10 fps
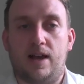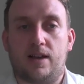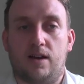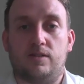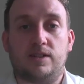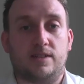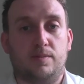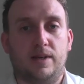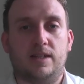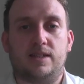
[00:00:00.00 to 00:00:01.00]
current
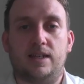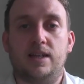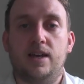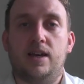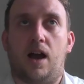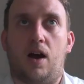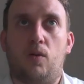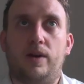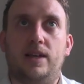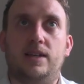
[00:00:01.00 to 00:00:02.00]
disability. Are
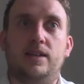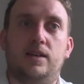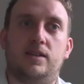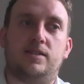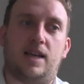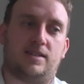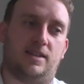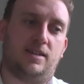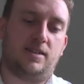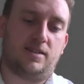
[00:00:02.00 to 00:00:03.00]
we setting